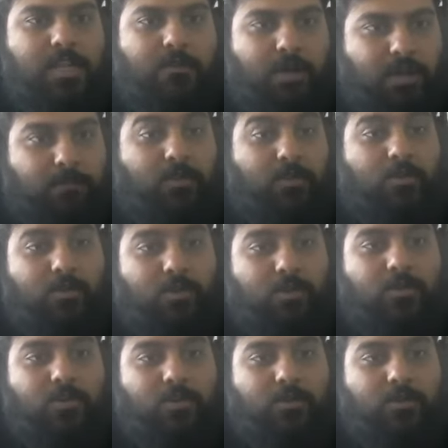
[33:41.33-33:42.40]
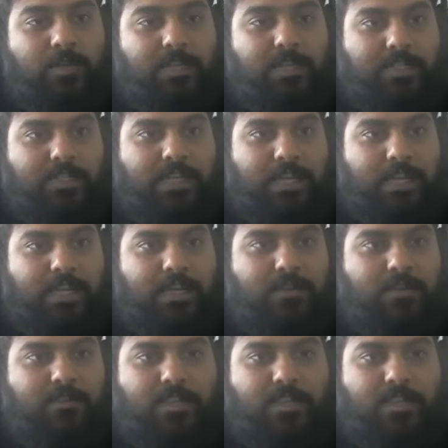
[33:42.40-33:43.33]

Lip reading: But if you don't talk to us and like